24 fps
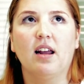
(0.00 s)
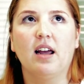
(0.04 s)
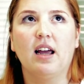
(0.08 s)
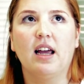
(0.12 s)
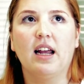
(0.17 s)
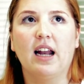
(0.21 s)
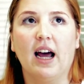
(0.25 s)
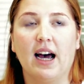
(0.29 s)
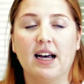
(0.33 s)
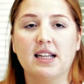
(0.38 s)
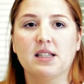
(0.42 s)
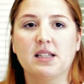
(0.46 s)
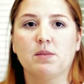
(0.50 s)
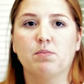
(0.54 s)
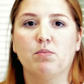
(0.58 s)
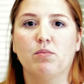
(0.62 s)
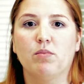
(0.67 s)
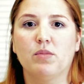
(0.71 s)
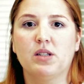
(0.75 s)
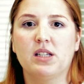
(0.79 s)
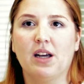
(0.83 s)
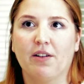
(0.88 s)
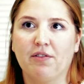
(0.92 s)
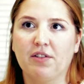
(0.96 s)
it has
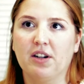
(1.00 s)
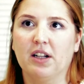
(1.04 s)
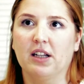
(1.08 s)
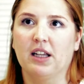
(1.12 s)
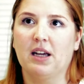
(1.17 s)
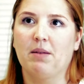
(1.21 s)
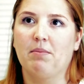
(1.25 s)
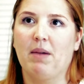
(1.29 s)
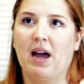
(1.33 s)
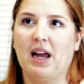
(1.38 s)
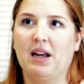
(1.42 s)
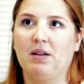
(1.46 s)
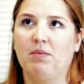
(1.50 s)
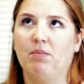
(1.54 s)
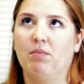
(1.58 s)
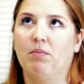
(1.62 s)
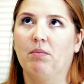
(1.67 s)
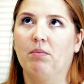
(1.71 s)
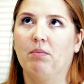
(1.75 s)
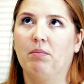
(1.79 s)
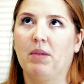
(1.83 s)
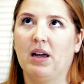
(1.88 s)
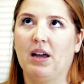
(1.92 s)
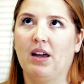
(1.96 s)
definitely made
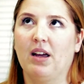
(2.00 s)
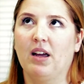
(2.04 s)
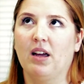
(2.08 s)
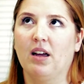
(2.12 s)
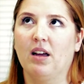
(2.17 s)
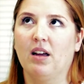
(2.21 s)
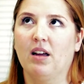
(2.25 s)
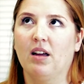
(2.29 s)
me,